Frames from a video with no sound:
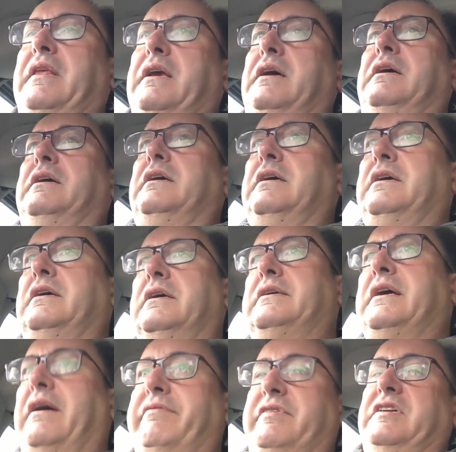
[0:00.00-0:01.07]
uh,
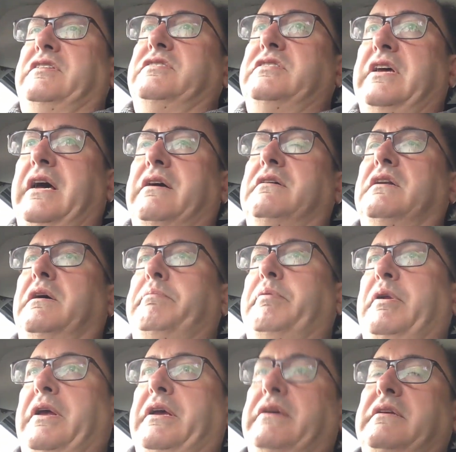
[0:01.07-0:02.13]
governance. How can I
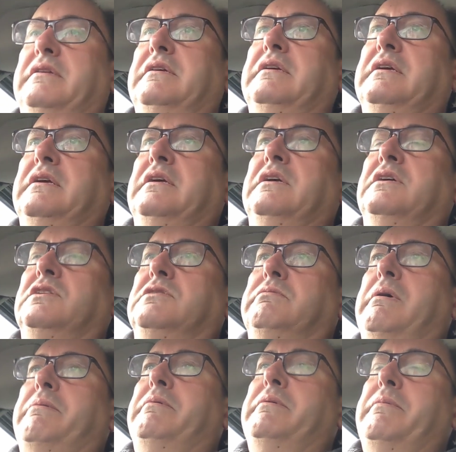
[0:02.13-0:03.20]
put it? Do you
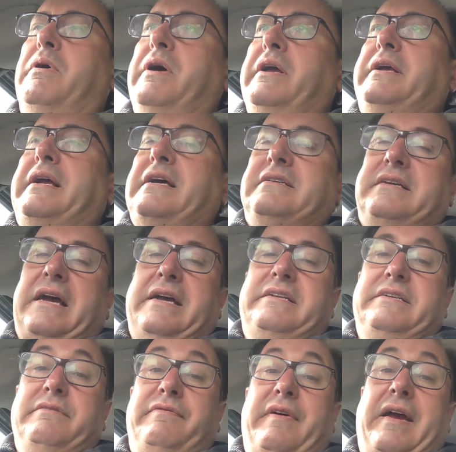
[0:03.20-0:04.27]
remember my
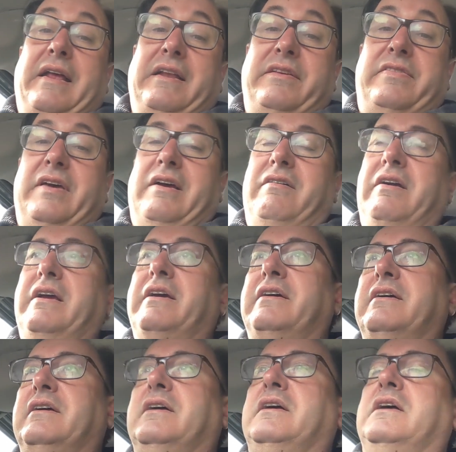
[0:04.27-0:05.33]
cascading failure theory,
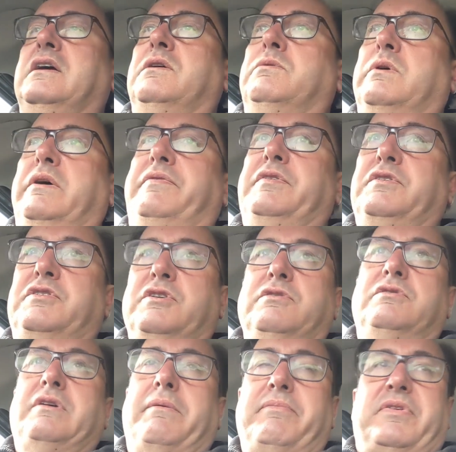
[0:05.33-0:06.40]
where if you do
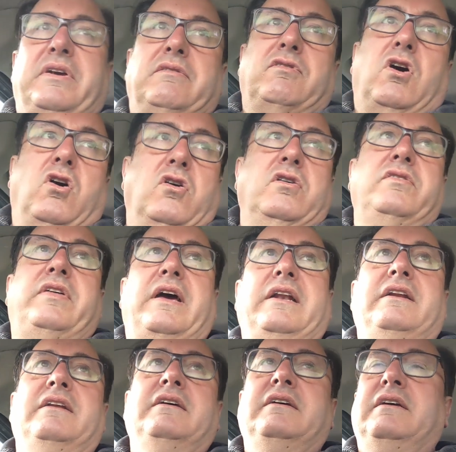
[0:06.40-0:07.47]
something wrong, then
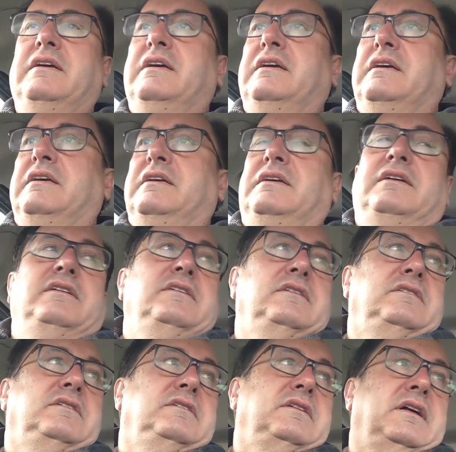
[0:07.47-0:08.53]

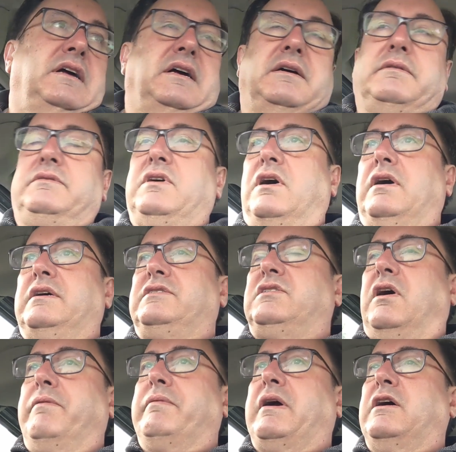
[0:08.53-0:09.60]
uh, t- as
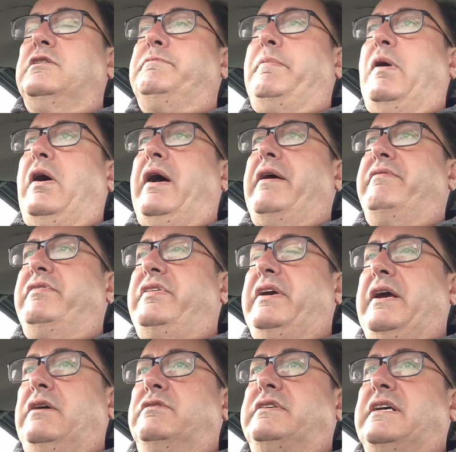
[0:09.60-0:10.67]
time goes by,
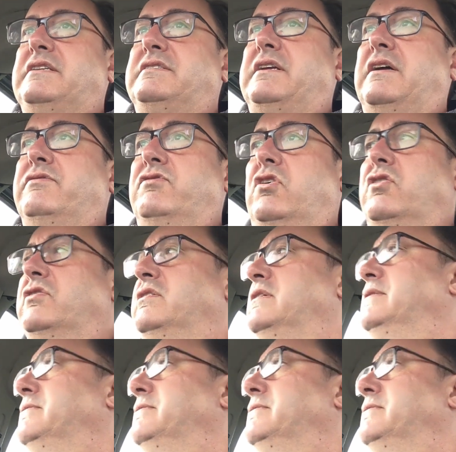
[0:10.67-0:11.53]
everything else gets done wrong